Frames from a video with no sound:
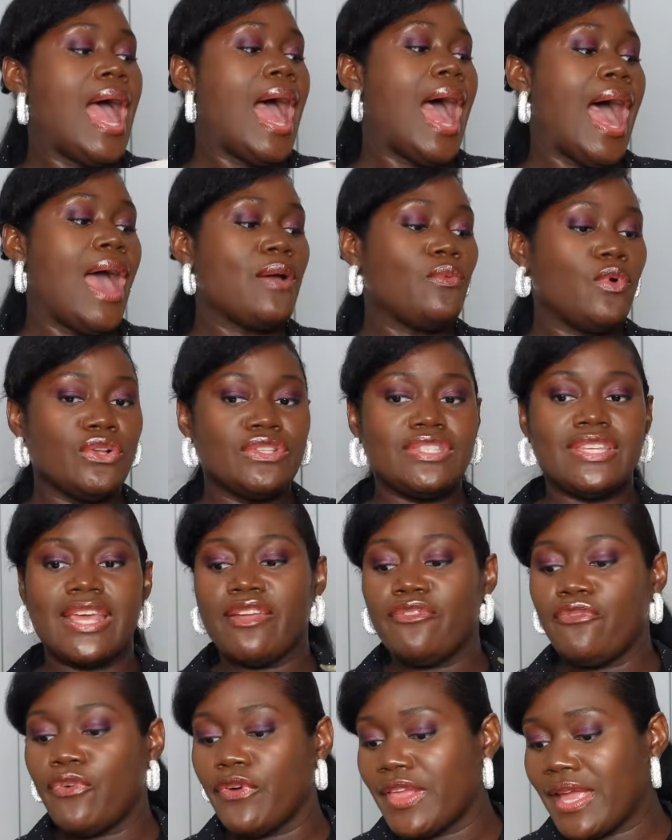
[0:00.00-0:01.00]
I will
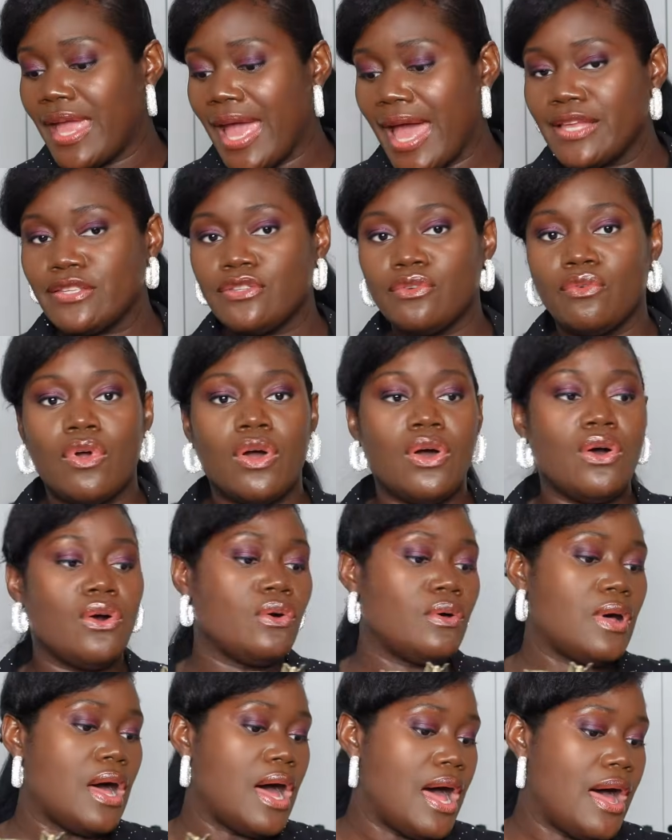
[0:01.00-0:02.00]
say for the
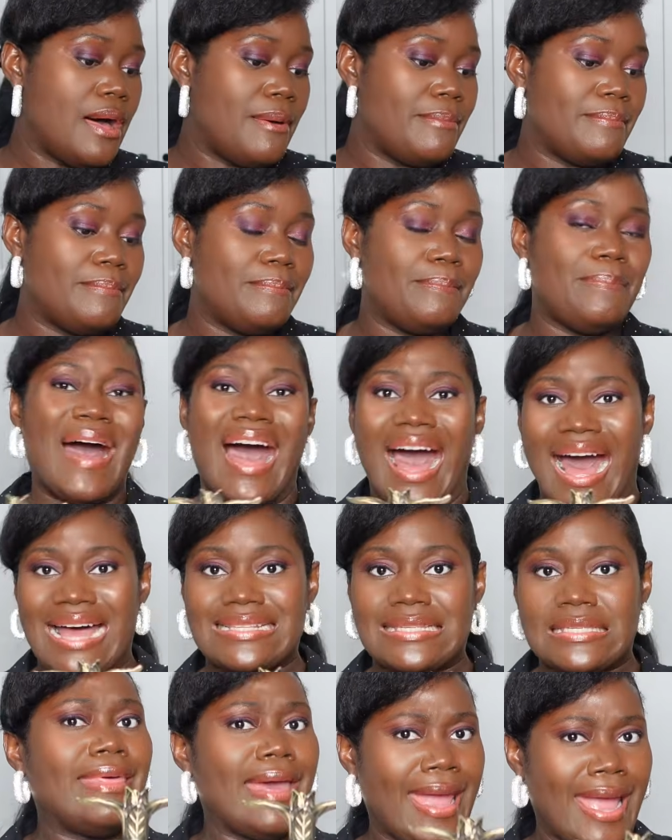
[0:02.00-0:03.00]
casserole
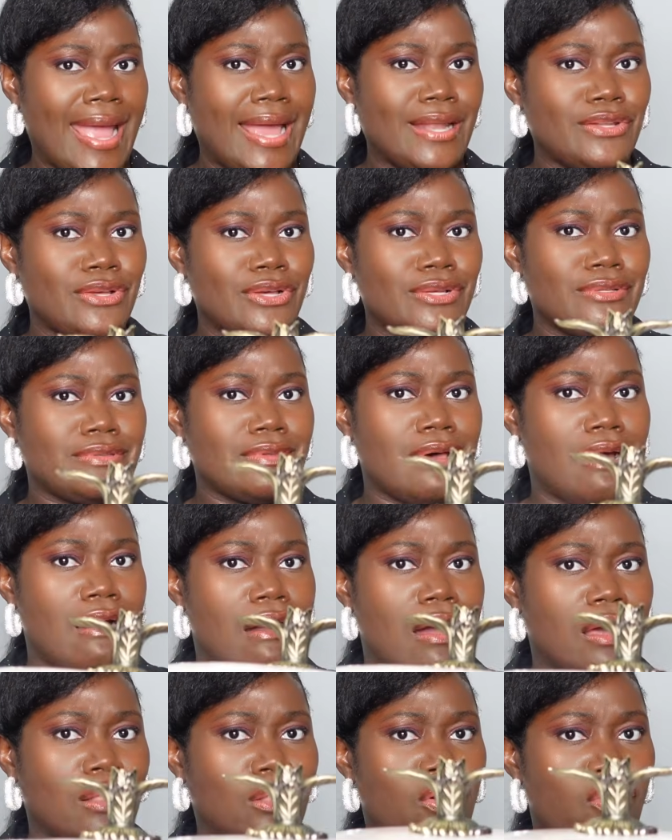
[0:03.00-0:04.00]
pots, the handles
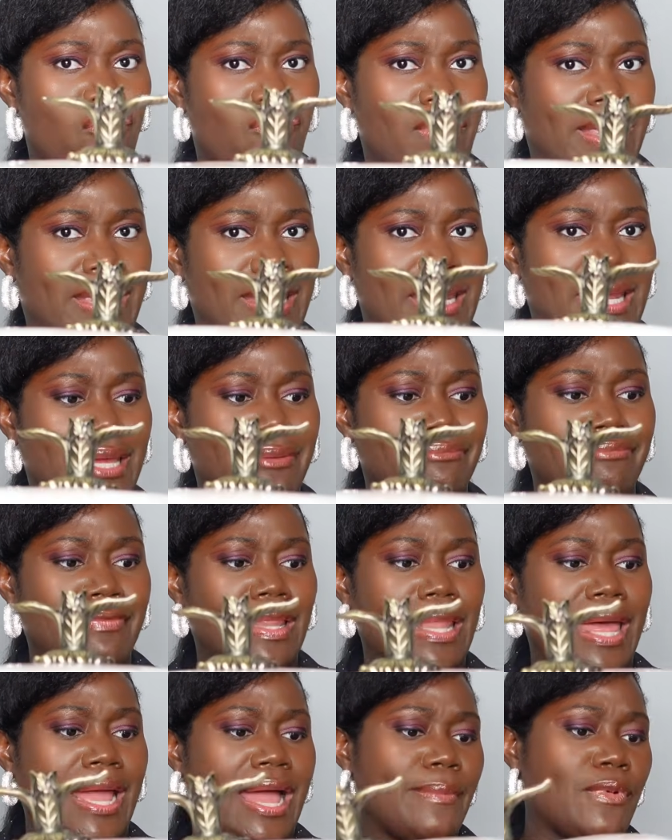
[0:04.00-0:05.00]
are a little rickety.
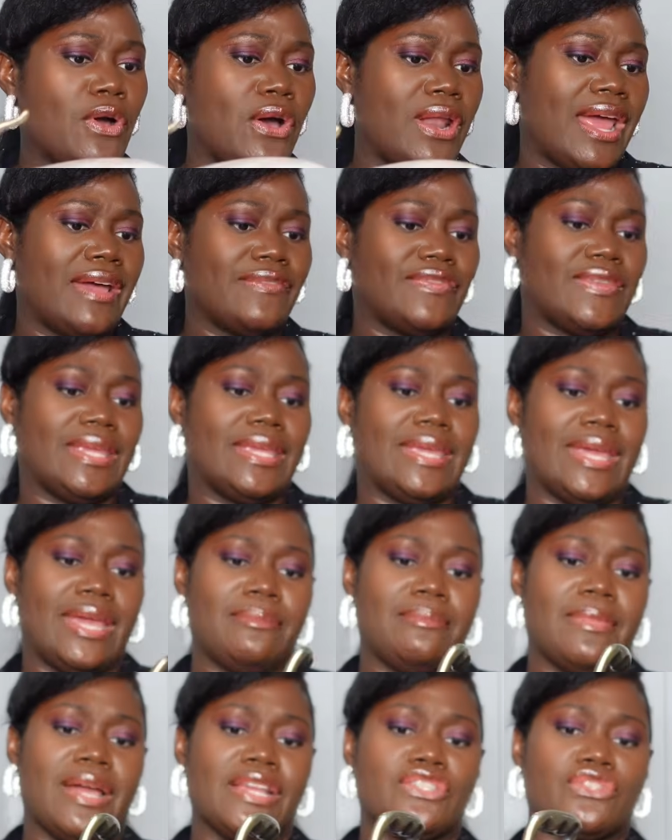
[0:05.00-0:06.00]
Like I'm gonna have to
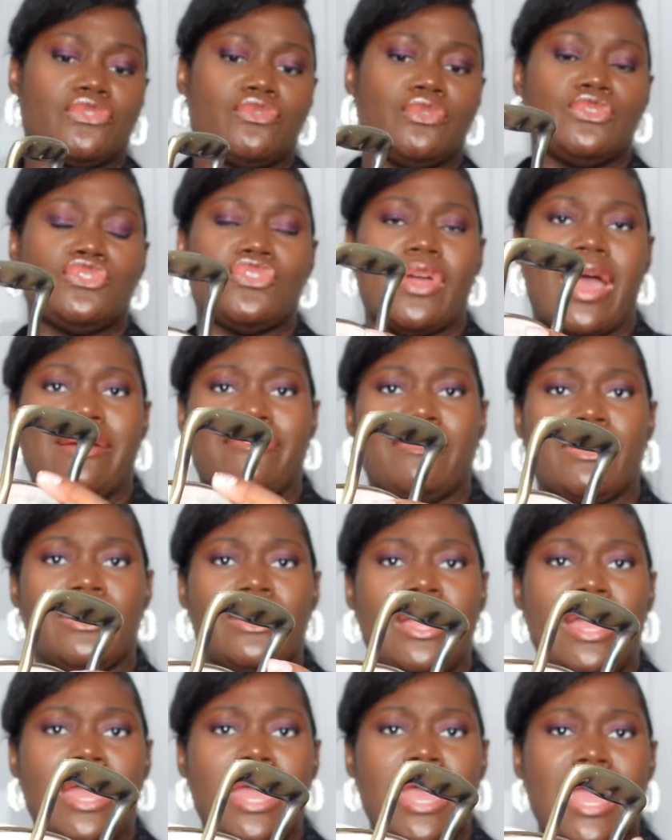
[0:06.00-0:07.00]
get my
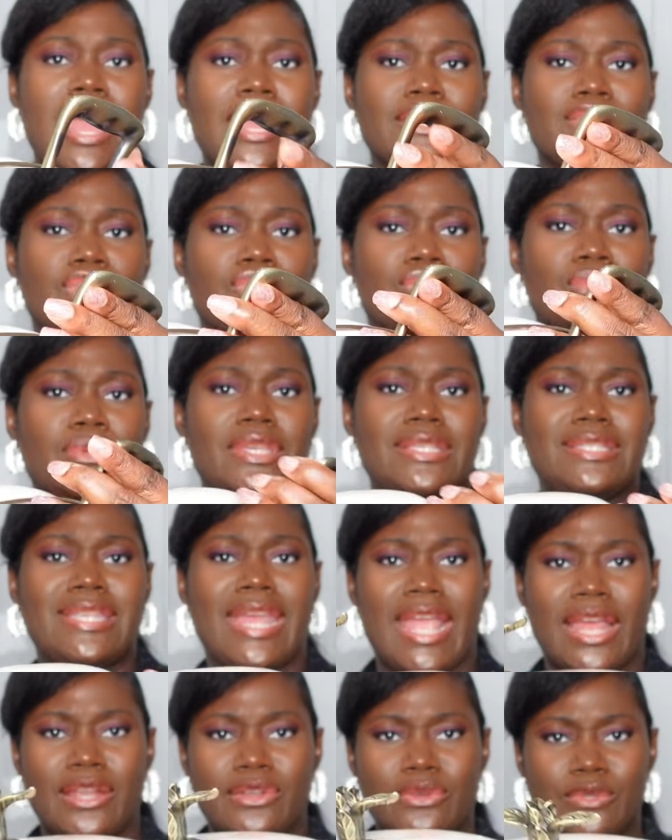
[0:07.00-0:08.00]
screwdriver and screw these
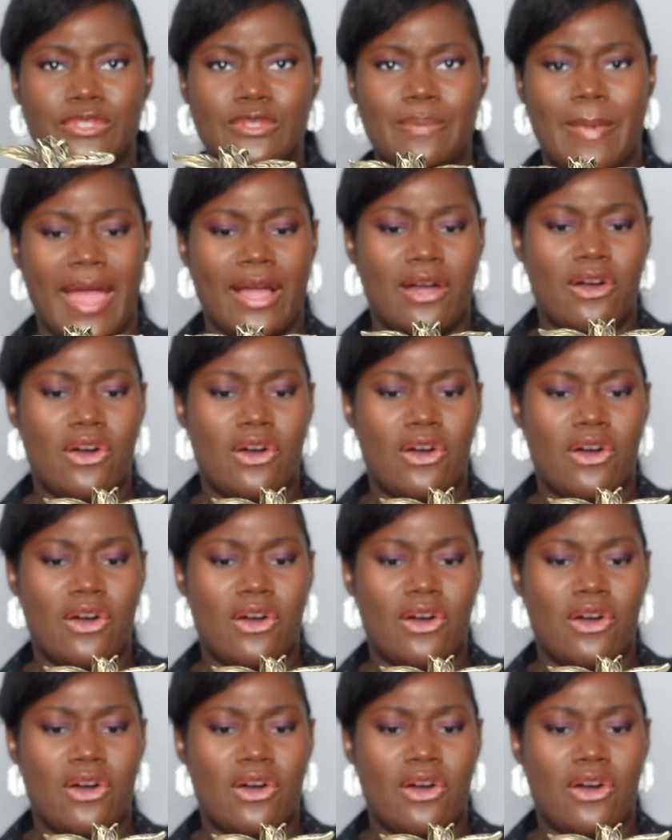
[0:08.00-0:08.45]
handles back